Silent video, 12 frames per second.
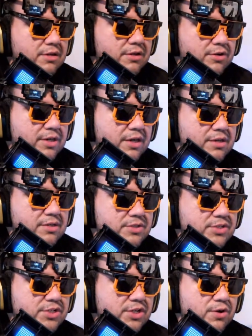Okay,
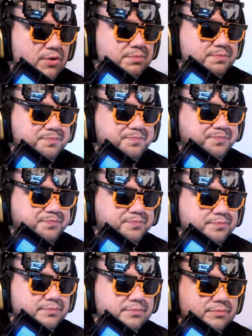so
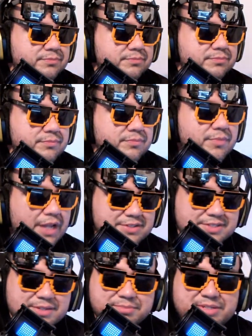
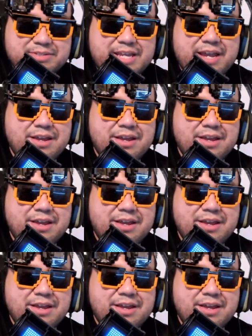sometimes